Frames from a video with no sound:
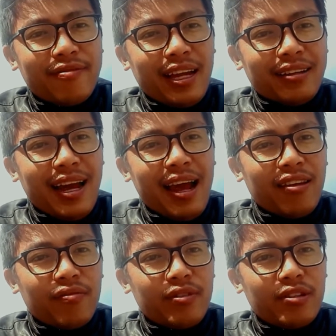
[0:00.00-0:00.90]
that kind
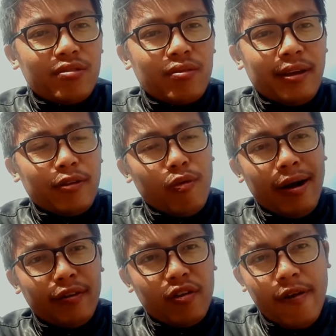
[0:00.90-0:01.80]
of video, you are
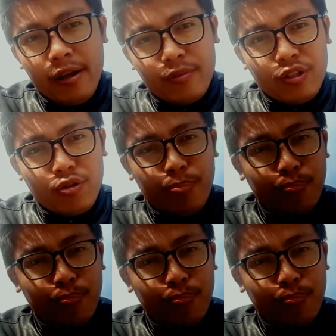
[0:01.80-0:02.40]
in the right video.